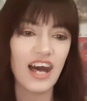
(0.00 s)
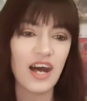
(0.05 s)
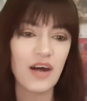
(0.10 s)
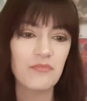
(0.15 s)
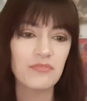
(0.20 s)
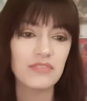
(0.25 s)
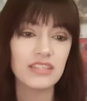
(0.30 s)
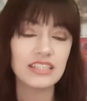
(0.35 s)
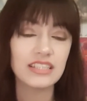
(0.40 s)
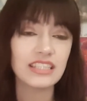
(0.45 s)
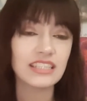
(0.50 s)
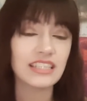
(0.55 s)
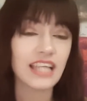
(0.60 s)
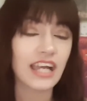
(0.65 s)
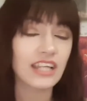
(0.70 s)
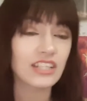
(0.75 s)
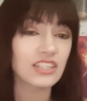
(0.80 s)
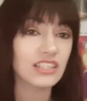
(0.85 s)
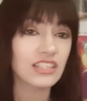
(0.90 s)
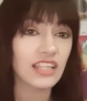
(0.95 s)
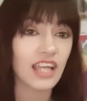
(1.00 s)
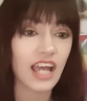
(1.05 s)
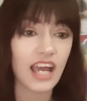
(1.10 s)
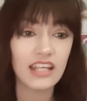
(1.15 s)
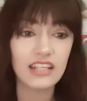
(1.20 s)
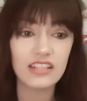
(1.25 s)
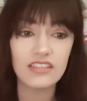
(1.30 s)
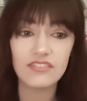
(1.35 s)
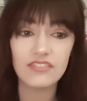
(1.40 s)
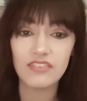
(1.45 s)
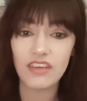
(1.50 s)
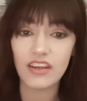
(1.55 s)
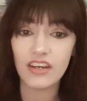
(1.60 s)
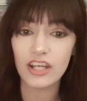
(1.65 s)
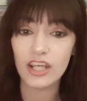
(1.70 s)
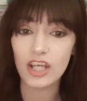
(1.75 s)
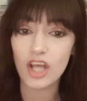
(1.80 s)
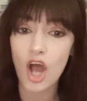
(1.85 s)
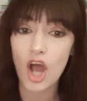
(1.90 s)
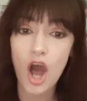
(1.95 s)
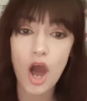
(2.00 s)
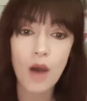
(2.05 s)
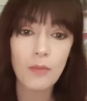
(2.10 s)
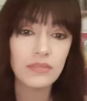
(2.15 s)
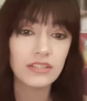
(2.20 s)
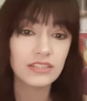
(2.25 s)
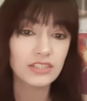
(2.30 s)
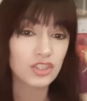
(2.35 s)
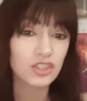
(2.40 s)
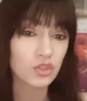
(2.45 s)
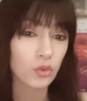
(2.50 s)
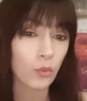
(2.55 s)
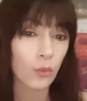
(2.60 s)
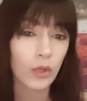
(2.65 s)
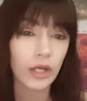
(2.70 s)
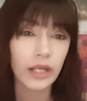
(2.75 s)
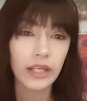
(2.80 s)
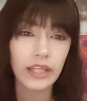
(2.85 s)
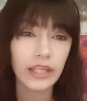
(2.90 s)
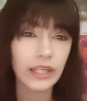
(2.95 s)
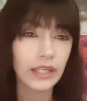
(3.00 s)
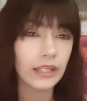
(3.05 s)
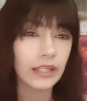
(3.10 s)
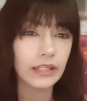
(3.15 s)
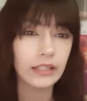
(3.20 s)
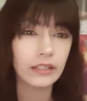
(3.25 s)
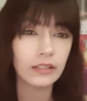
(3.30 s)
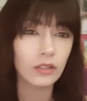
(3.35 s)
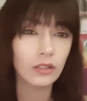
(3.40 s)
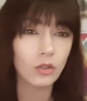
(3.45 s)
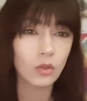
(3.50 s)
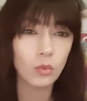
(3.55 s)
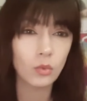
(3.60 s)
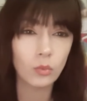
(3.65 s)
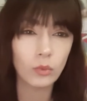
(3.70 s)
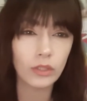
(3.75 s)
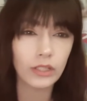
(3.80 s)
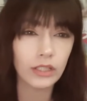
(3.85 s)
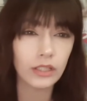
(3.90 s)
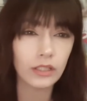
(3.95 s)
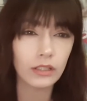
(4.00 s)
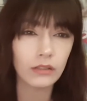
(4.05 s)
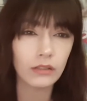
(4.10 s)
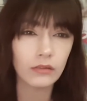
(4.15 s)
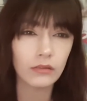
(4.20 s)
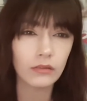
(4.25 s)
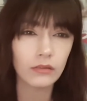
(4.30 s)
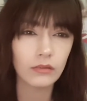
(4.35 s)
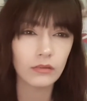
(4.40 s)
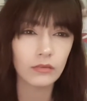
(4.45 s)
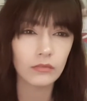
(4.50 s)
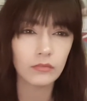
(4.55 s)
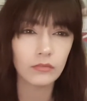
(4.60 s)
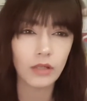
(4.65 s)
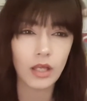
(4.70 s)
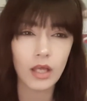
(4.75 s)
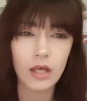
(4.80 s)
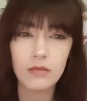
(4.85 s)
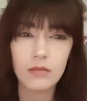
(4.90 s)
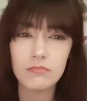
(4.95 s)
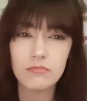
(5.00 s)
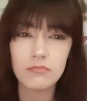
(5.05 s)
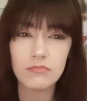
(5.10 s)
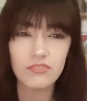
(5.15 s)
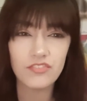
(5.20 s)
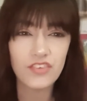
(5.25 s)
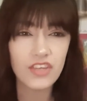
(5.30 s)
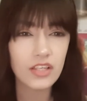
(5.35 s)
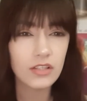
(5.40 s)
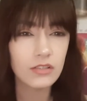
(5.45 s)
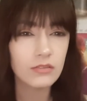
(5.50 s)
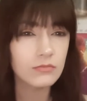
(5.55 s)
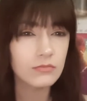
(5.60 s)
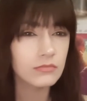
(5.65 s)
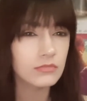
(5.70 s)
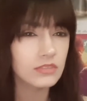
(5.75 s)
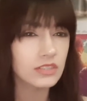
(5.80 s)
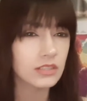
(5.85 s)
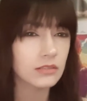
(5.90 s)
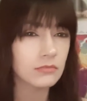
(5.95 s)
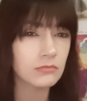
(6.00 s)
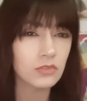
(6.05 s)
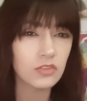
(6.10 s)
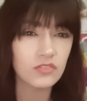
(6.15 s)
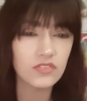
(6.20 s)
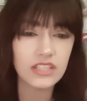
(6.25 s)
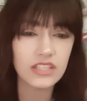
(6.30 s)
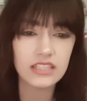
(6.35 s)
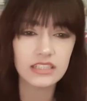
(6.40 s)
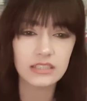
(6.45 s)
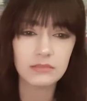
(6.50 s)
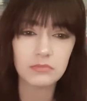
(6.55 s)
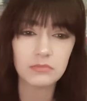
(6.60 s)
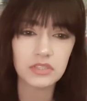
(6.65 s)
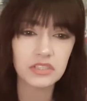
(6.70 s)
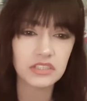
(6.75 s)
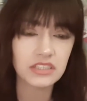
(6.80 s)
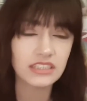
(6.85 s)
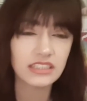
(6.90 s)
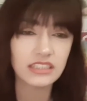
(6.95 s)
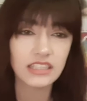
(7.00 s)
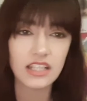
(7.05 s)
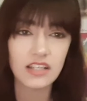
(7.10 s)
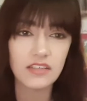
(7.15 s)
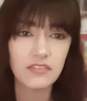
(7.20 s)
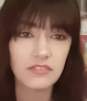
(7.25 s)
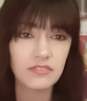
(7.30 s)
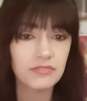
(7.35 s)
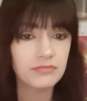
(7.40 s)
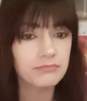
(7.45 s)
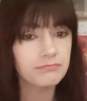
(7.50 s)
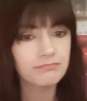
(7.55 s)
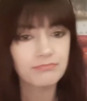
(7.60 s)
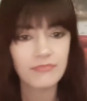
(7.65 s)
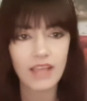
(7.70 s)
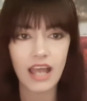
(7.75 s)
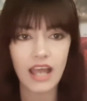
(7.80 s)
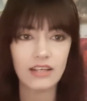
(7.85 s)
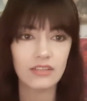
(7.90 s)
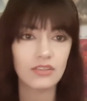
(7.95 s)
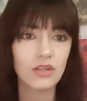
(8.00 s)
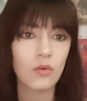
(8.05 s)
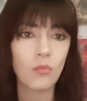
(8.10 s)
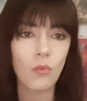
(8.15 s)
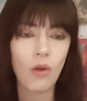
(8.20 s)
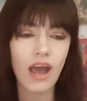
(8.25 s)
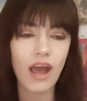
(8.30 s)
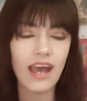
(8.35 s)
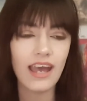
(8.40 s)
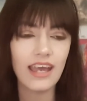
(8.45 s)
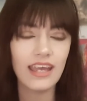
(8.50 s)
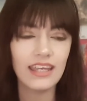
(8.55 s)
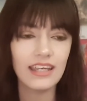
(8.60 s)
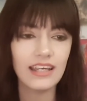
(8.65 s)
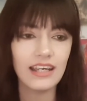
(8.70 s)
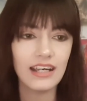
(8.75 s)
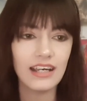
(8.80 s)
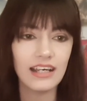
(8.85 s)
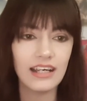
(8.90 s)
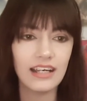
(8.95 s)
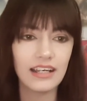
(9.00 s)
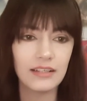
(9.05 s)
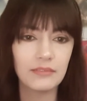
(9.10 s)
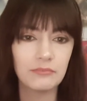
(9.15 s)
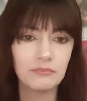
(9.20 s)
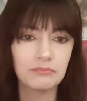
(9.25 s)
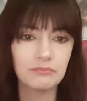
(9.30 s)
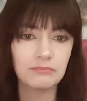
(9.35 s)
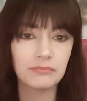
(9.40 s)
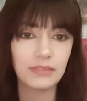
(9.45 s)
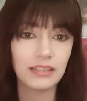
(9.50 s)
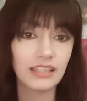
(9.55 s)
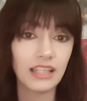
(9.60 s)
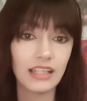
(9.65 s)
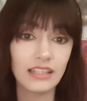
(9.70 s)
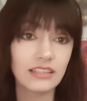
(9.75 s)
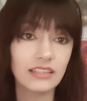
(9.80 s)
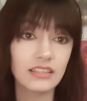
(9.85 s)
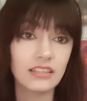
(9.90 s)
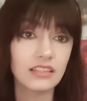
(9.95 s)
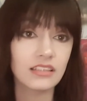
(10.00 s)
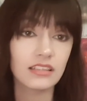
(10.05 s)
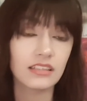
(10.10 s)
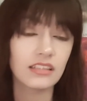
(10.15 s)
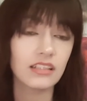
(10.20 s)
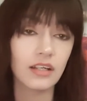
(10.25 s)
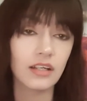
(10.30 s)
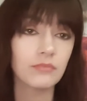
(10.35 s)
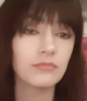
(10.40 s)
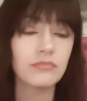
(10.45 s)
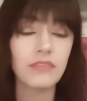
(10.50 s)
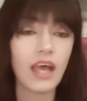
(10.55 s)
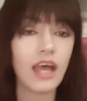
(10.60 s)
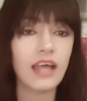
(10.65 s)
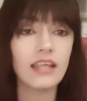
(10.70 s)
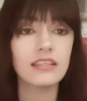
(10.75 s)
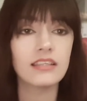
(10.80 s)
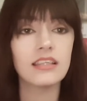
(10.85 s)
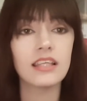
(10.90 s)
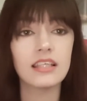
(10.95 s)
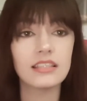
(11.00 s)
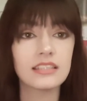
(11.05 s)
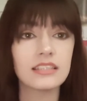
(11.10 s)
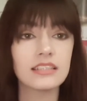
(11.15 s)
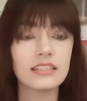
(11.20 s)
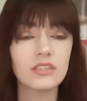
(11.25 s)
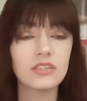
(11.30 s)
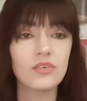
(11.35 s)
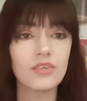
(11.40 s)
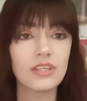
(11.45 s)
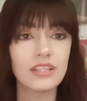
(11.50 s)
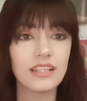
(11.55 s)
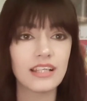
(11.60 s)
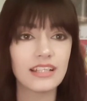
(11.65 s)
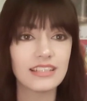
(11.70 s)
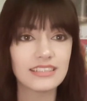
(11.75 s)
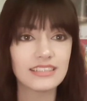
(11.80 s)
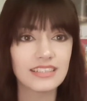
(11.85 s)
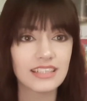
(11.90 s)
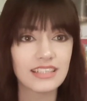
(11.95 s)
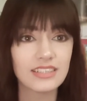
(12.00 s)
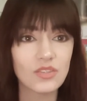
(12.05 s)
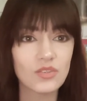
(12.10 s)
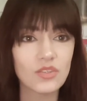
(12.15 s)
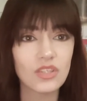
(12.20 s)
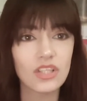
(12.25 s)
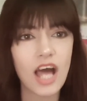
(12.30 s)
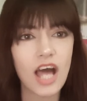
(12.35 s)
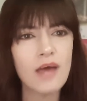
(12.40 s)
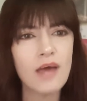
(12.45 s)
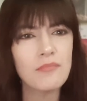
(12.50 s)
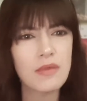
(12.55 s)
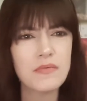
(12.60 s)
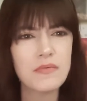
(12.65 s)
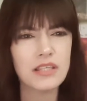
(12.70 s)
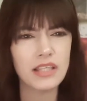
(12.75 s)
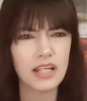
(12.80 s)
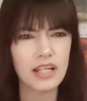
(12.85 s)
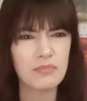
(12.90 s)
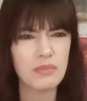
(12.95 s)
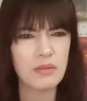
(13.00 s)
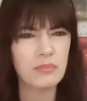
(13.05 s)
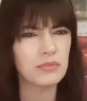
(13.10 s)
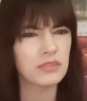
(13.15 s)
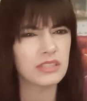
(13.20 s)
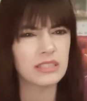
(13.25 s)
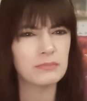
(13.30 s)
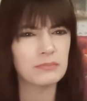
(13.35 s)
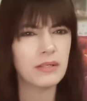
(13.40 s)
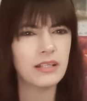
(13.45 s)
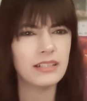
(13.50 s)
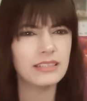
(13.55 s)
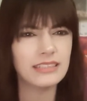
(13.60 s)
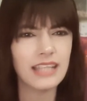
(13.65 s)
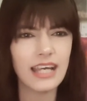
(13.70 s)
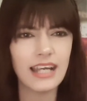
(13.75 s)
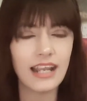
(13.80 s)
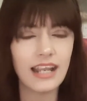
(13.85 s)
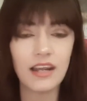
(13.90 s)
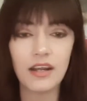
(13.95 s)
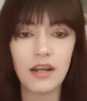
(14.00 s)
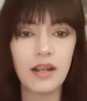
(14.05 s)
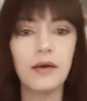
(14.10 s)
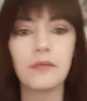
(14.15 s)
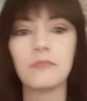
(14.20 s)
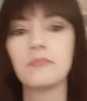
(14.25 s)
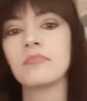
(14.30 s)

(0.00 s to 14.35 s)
this is actually kind of very common story in queer films and movies and books and stuff. I don't know why, but that's, that's a story that's told a lot. Maybe a lot of people experience that. I don't know.